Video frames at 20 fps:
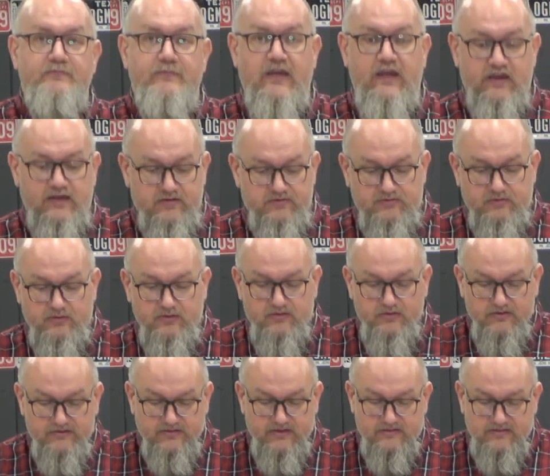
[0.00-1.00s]
And so it
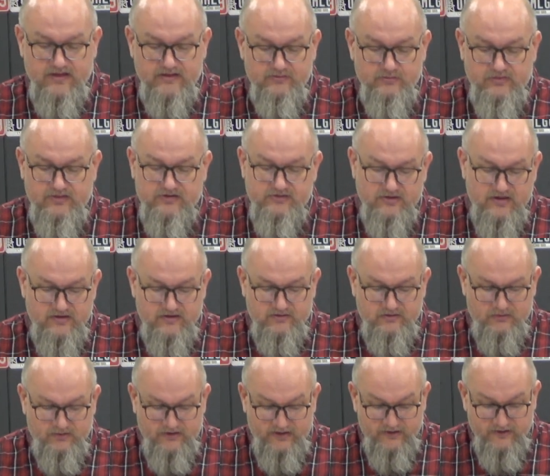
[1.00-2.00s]
looks like that's what they tried to
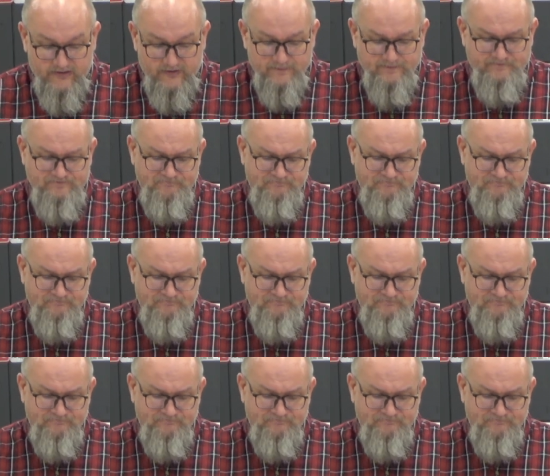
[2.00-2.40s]
do here.